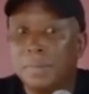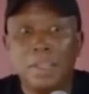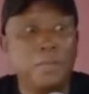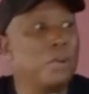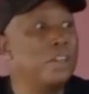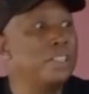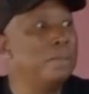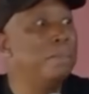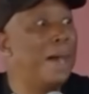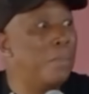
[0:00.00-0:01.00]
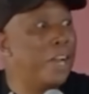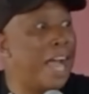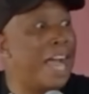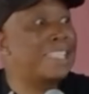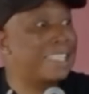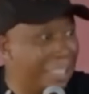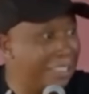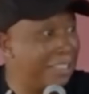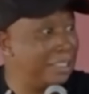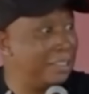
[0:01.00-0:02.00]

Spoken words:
They've got Zimbabwean accent.